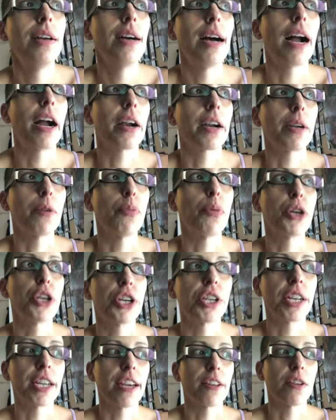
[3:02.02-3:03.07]
I already put it
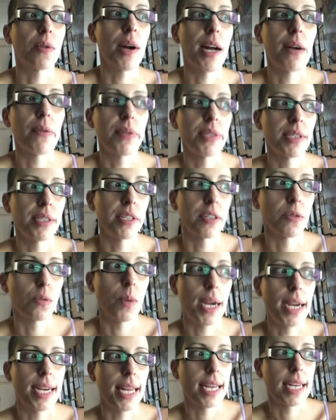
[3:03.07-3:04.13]
together while I was there
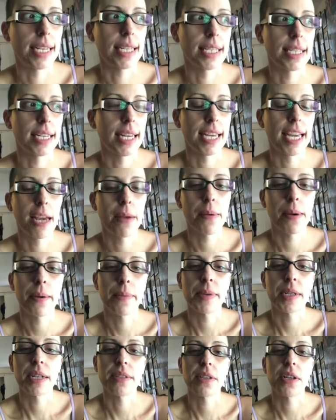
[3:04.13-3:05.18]
waiting. And then I came home
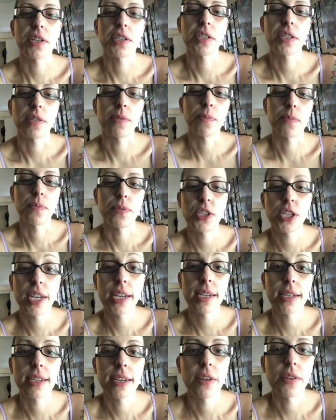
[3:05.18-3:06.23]
and I talked to
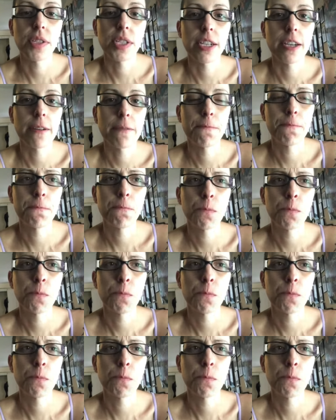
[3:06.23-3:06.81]
Chan and I was like,